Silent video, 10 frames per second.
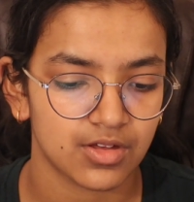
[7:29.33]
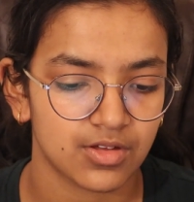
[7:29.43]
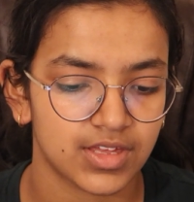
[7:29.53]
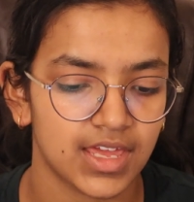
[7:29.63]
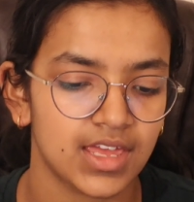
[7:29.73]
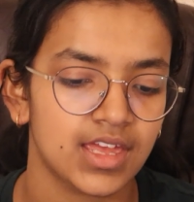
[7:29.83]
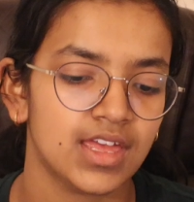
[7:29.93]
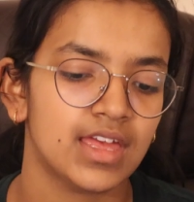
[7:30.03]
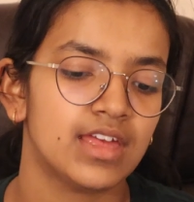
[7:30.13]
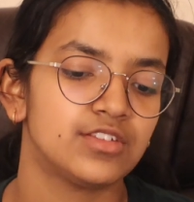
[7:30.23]
Okay,
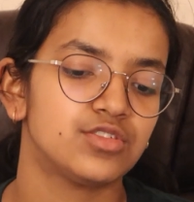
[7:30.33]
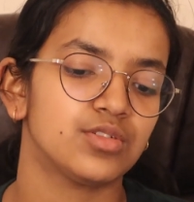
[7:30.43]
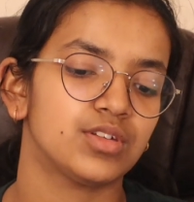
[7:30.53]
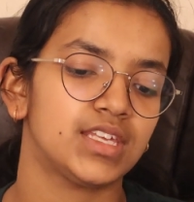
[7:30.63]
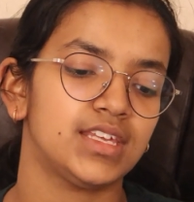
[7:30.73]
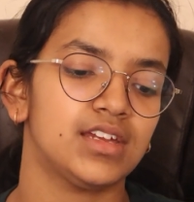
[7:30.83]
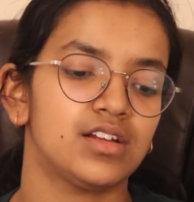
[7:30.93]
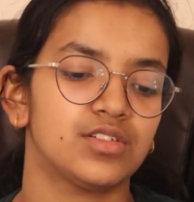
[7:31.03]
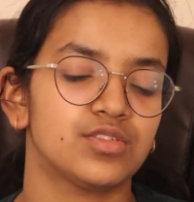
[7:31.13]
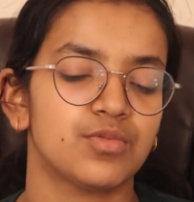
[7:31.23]
so
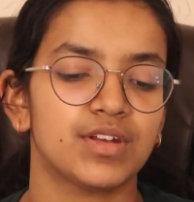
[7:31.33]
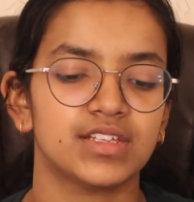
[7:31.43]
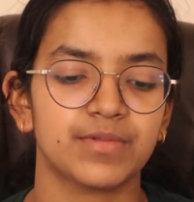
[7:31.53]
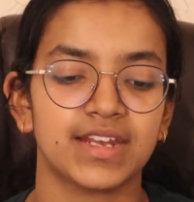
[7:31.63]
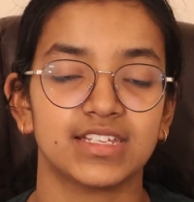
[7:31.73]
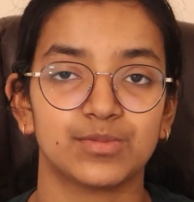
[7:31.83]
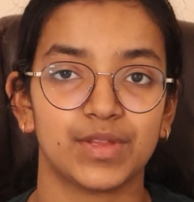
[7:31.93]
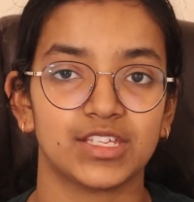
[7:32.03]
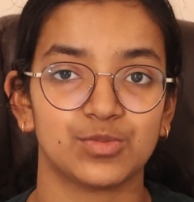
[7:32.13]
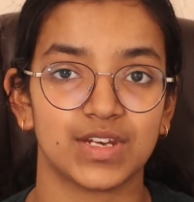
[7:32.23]
what is my
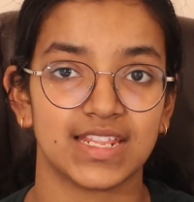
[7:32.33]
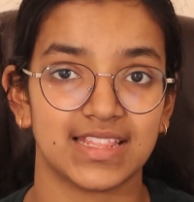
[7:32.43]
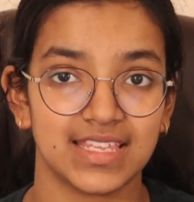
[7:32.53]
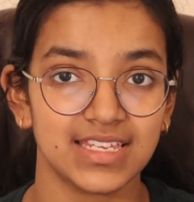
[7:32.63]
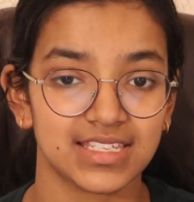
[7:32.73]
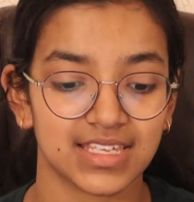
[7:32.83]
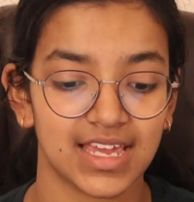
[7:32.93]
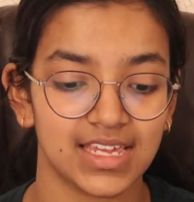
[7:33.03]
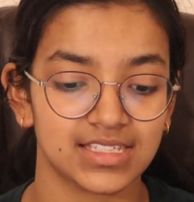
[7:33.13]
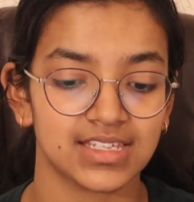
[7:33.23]
displacement in this
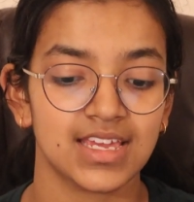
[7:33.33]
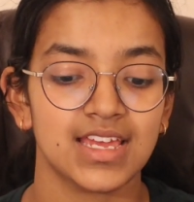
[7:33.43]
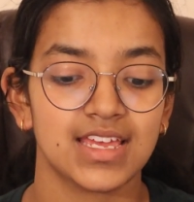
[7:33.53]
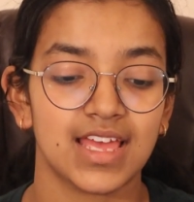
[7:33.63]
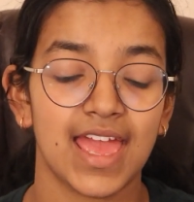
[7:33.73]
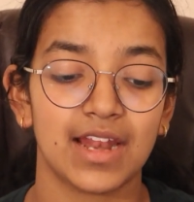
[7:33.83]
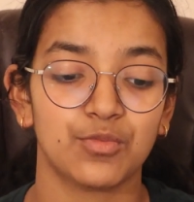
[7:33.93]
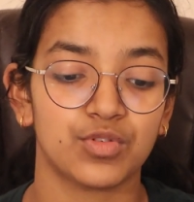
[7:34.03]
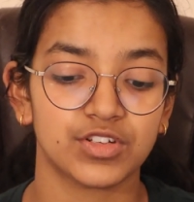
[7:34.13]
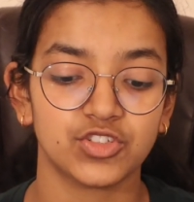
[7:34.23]
case?
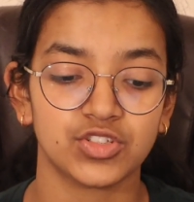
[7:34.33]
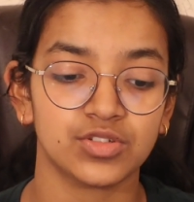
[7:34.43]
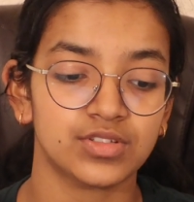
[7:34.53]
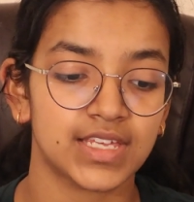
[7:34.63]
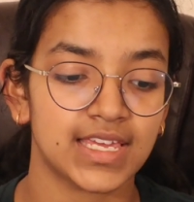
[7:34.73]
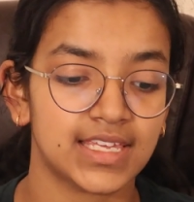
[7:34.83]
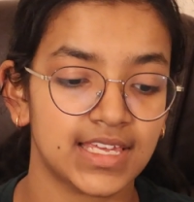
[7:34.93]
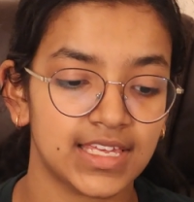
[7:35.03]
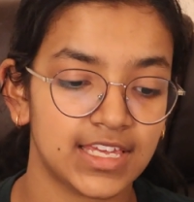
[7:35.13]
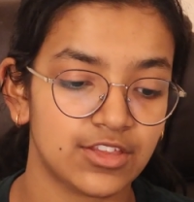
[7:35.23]
And we're still
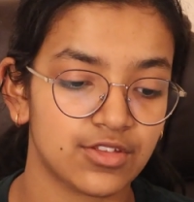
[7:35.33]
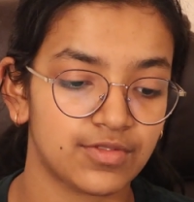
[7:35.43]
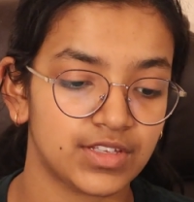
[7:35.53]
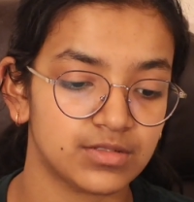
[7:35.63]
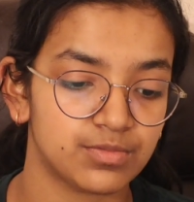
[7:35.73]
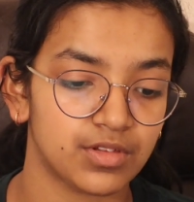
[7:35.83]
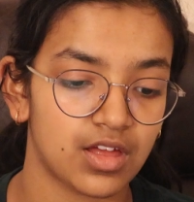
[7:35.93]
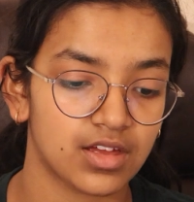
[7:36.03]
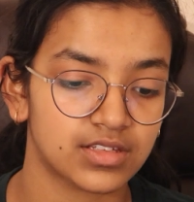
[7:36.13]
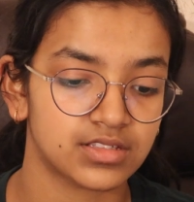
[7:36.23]
taking each of these
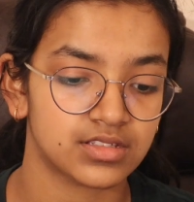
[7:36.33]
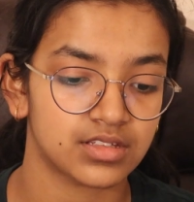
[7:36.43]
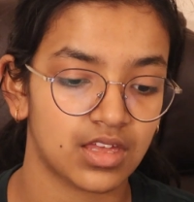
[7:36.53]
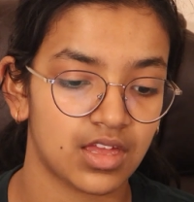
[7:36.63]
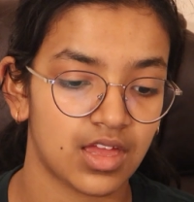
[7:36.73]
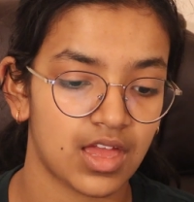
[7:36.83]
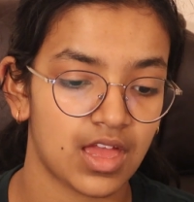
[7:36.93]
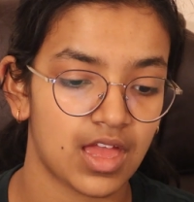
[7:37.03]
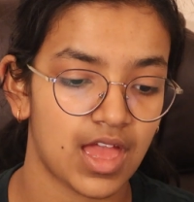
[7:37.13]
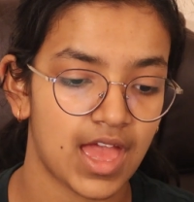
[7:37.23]
blocks
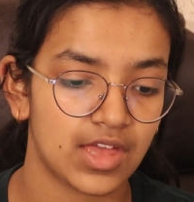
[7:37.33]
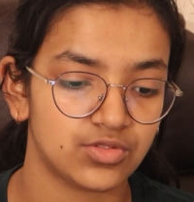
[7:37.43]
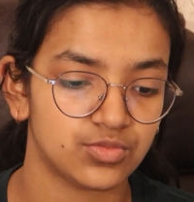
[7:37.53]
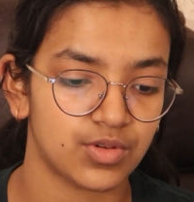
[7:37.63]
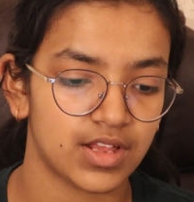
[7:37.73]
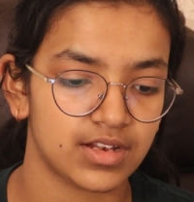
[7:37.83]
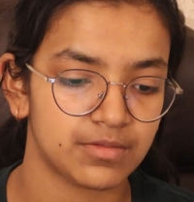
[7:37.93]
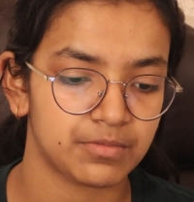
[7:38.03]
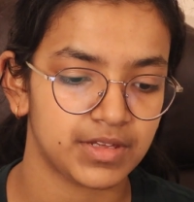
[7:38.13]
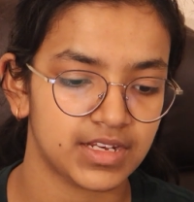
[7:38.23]
as
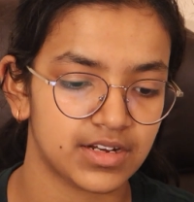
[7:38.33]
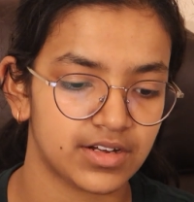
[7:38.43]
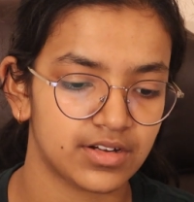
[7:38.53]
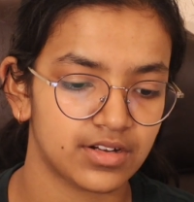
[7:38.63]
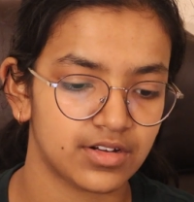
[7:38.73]
1 meter.